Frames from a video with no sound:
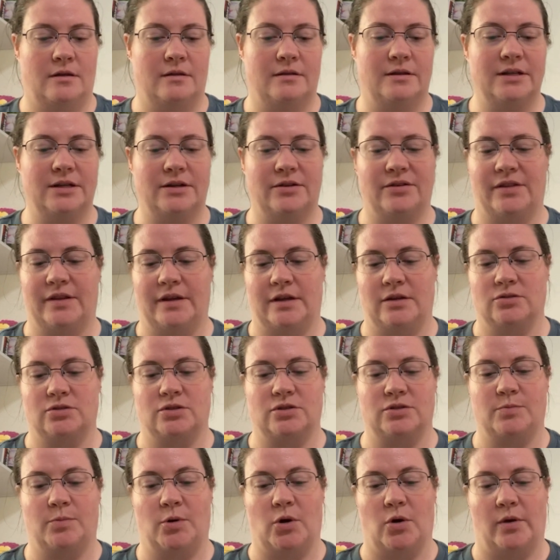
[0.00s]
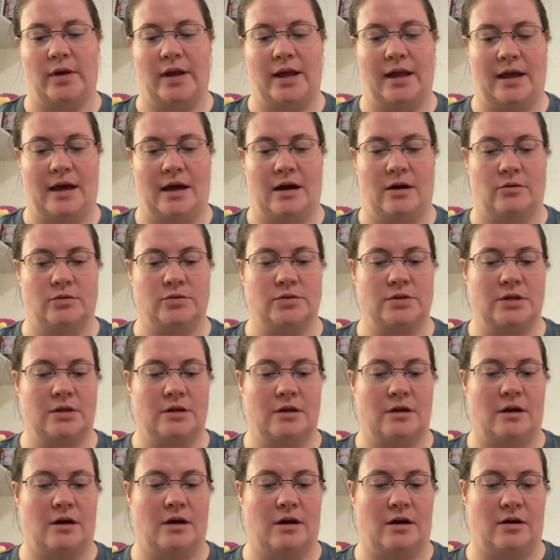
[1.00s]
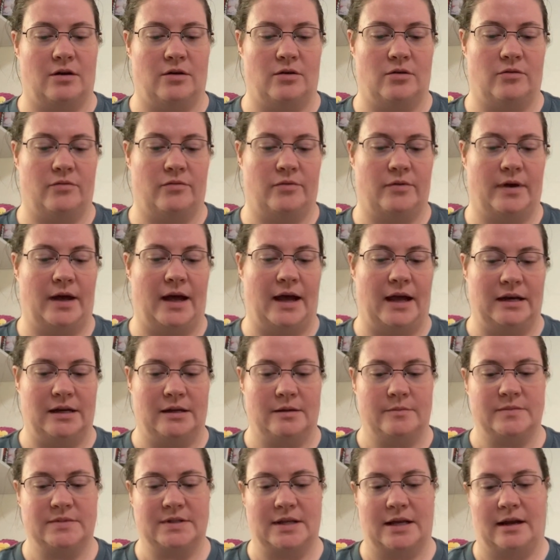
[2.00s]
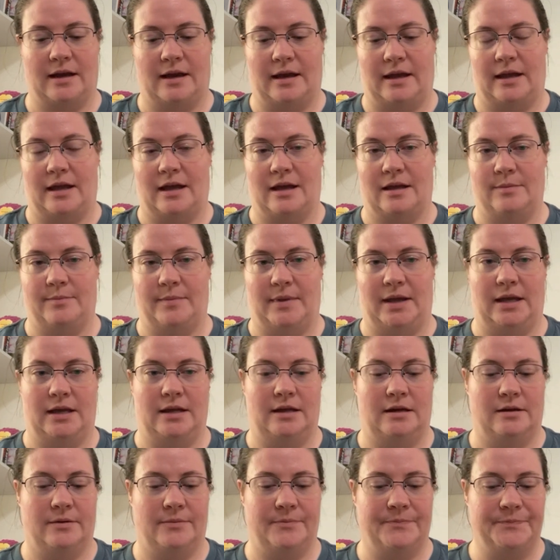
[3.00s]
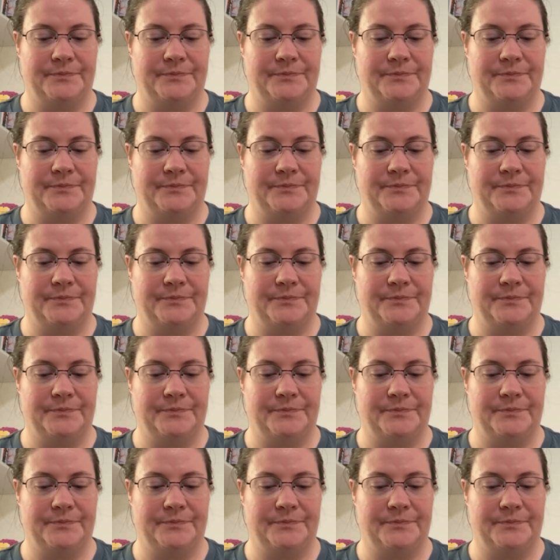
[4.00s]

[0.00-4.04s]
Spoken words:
little things just poking out of items that I had made.